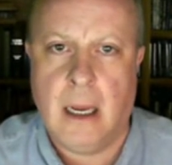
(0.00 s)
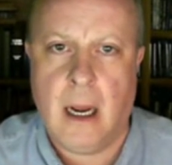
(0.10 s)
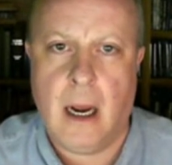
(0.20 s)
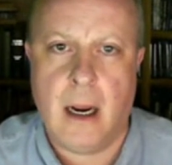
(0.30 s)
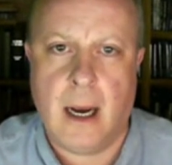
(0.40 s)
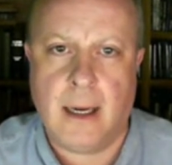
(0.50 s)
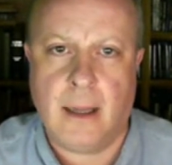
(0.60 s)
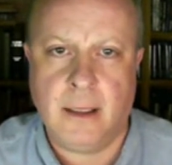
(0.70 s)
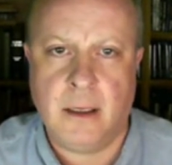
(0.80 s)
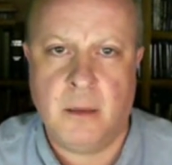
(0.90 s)
And I
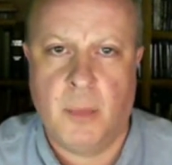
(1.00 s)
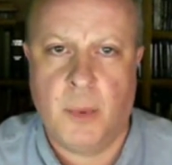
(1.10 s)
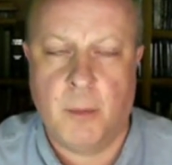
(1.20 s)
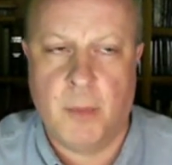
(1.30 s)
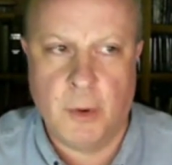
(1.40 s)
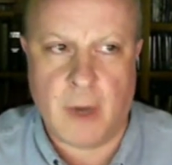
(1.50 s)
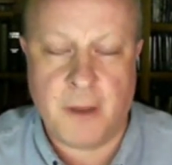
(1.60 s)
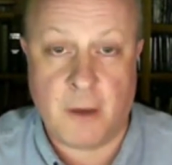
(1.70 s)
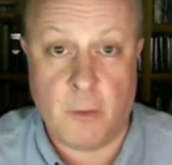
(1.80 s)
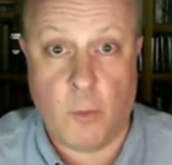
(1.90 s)
think
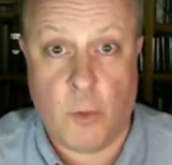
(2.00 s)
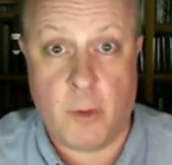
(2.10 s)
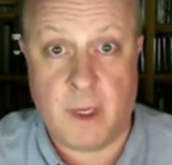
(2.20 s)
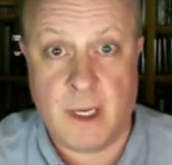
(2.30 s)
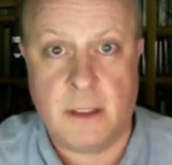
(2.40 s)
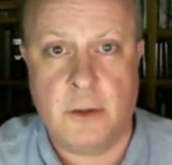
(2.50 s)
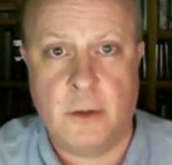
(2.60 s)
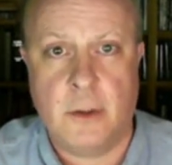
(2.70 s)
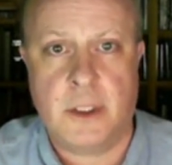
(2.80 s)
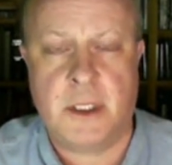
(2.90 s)
what we need to
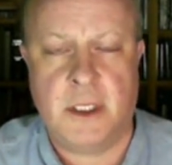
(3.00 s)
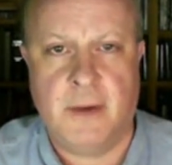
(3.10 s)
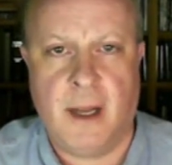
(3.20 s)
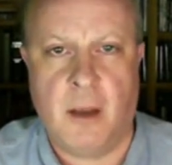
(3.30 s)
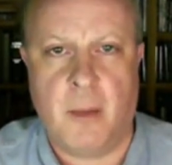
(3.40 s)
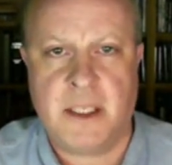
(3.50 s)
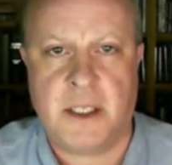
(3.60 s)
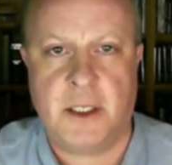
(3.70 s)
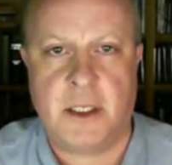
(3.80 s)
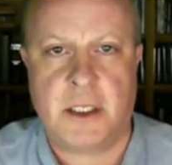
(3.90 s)
do is to develop
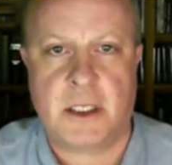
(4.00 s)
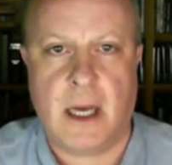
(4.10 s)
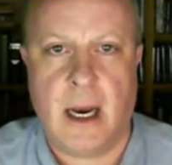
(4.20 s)
messages